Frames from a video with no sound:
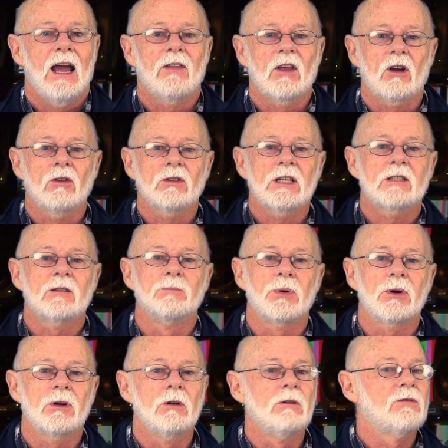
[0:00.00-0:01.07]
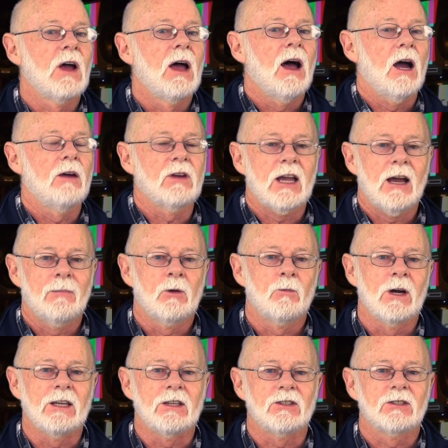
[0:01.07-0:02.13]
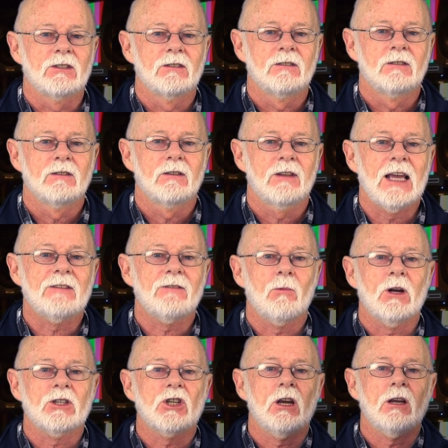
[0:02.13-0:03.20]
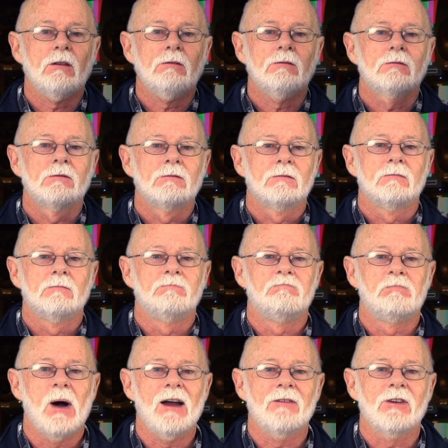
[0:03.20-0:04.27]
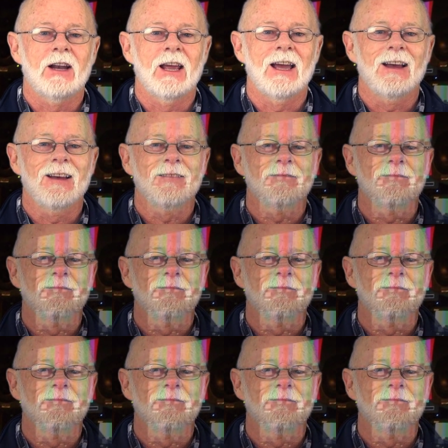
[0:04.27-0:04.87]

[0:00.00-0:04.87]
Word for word: and the content improve over coming weeks thanks for watching bye for now